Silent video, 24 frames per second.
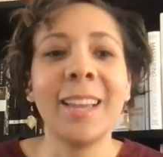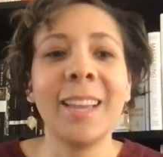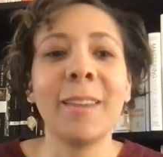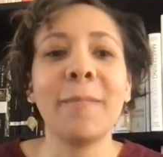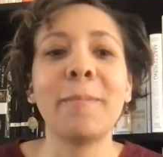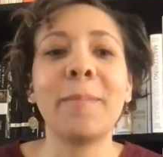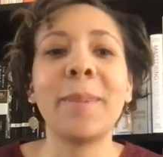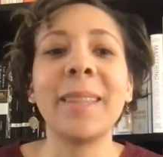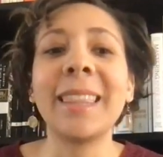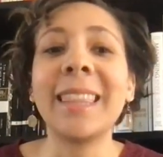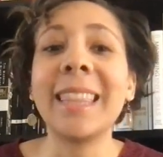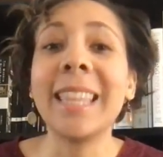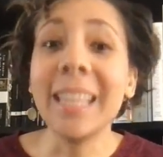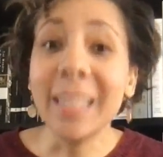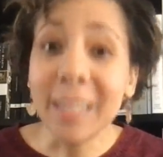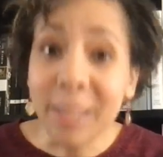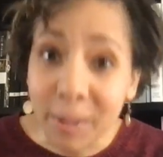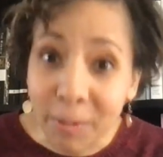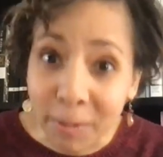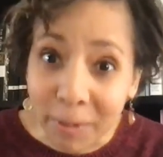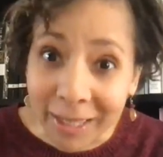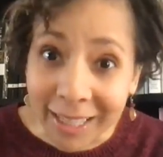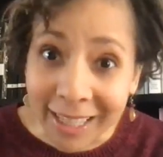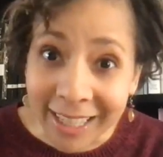But
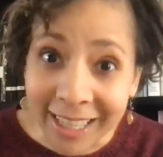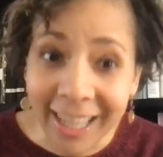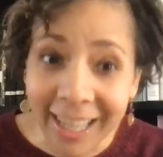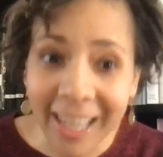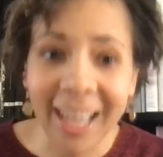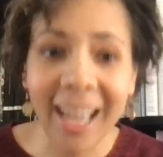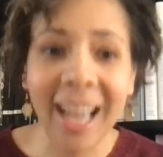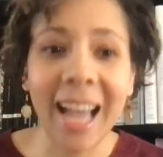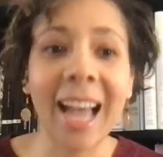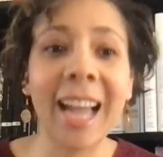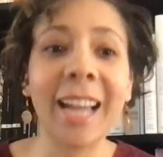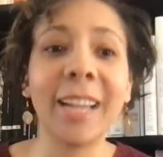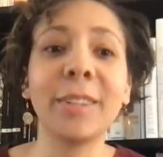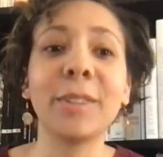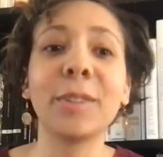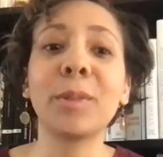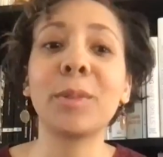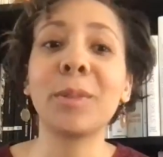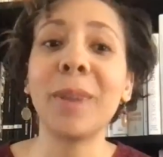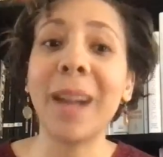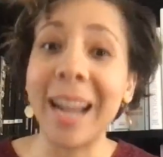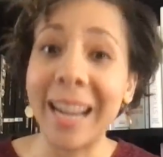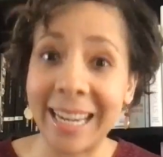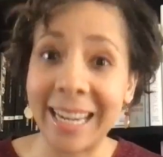this week, I
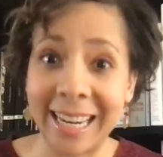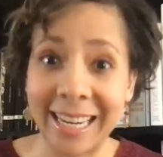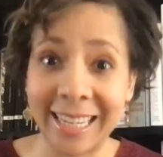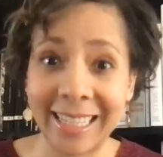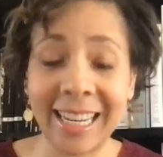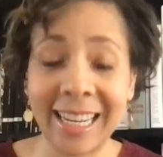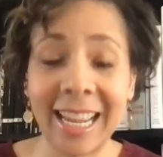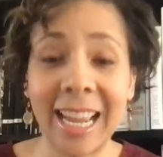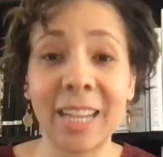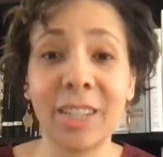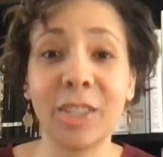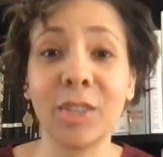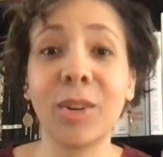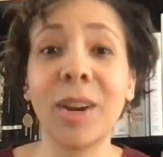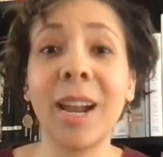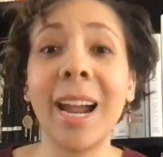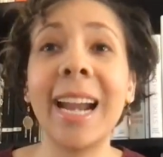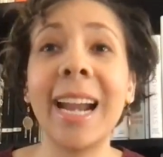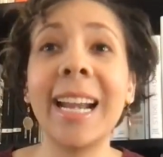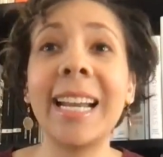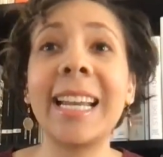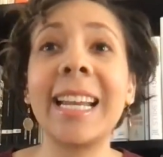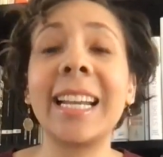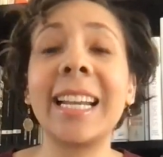tried it. I
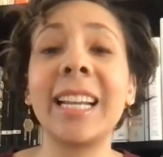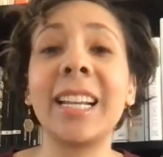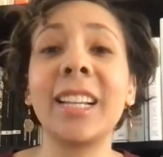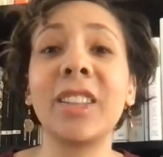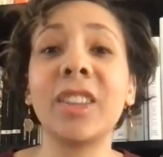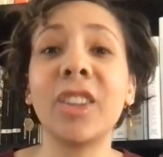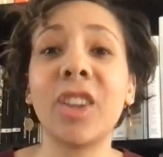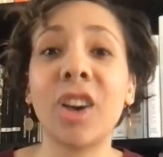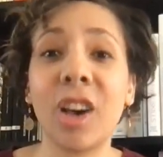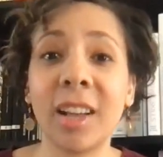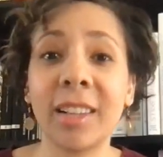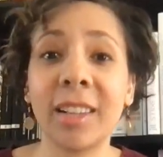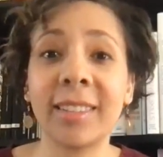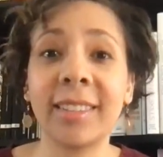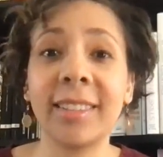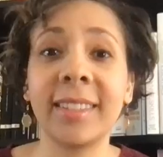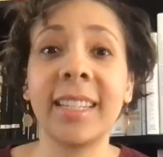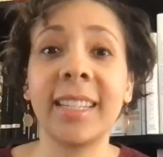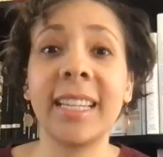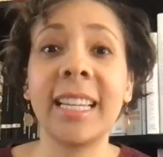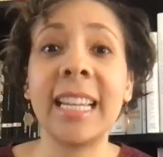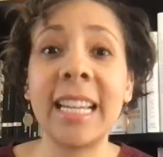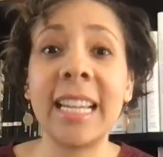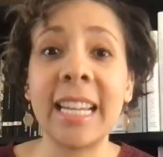tried getting
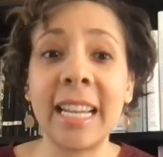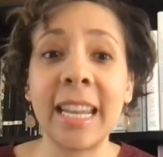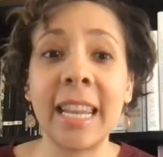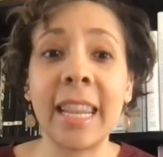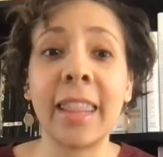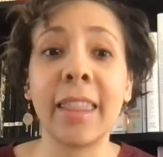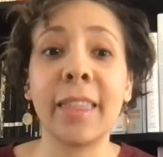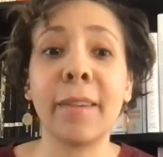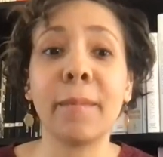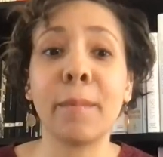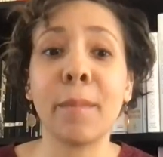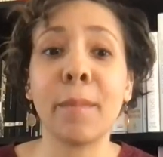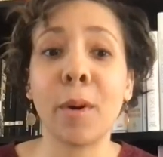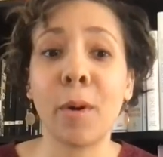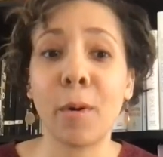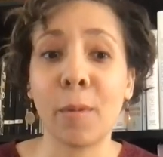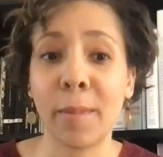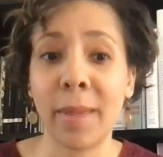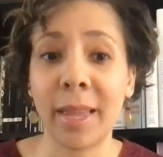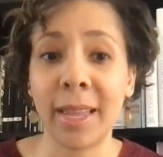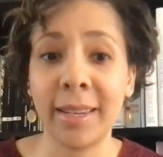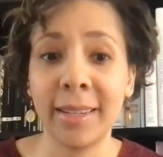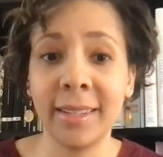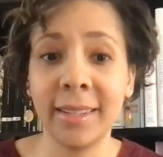lost in the
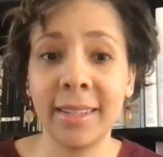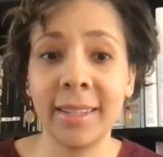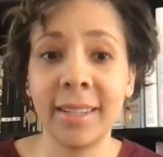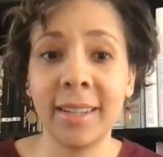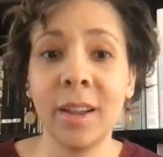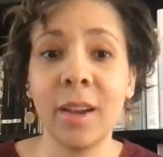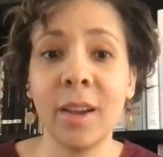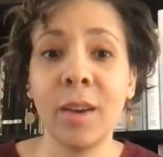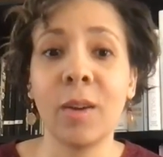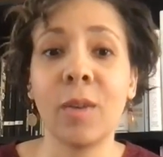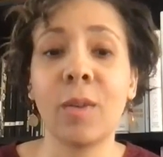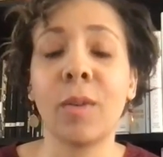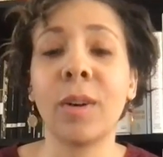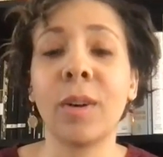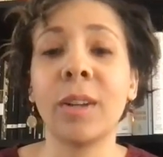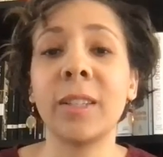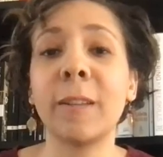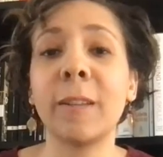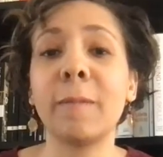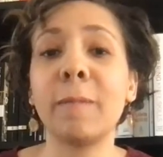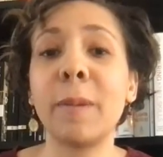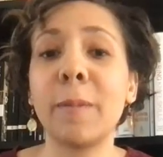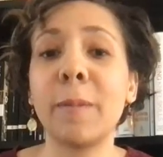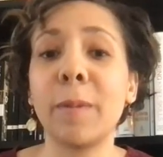moment, or as
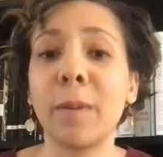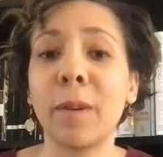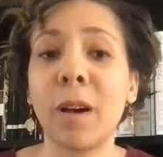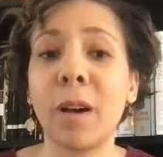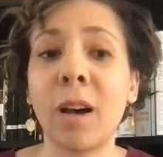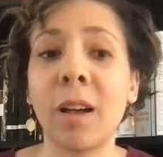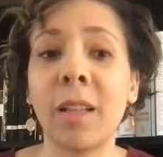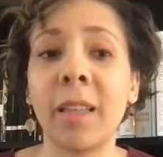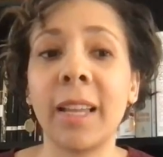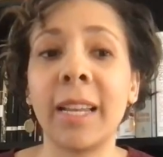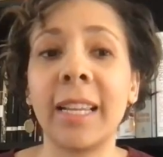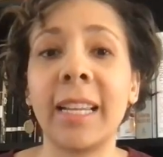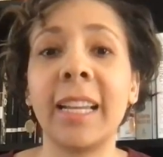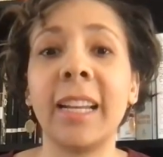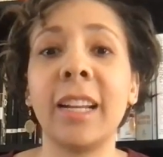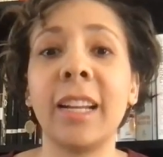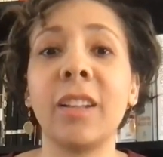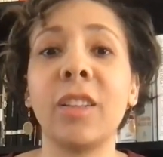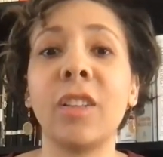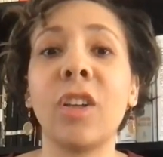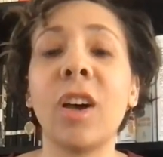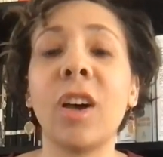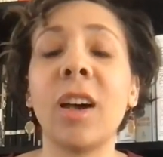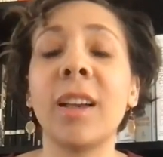some people call it,
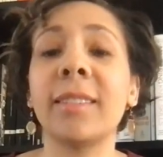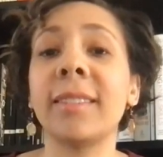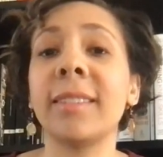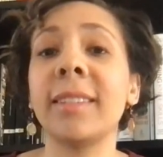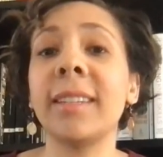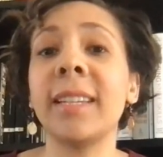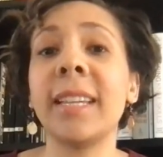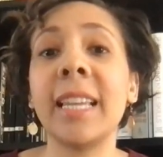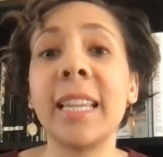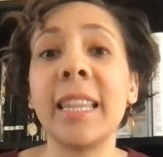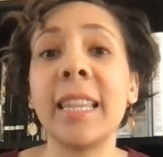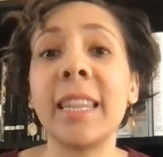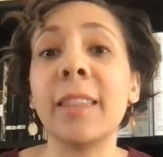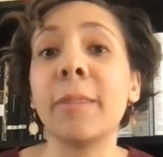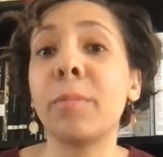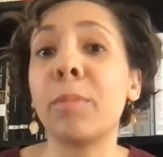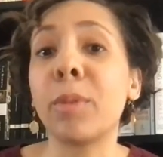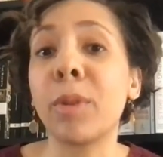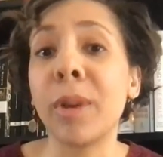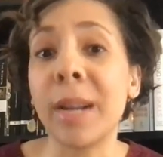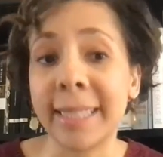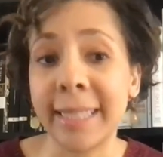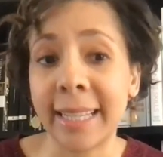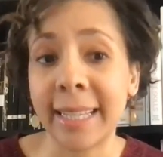getting lost in the
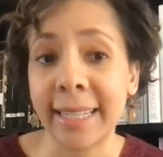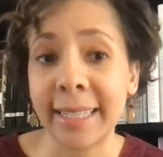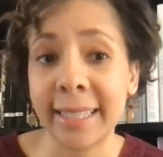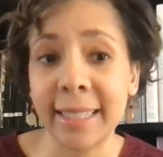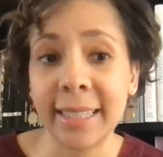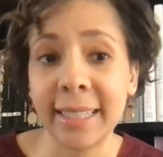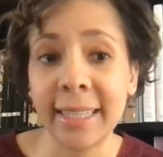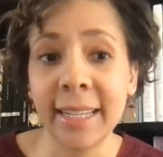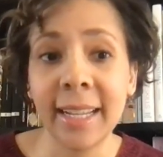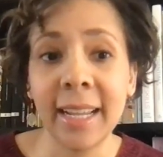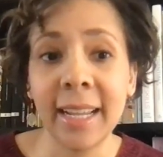present.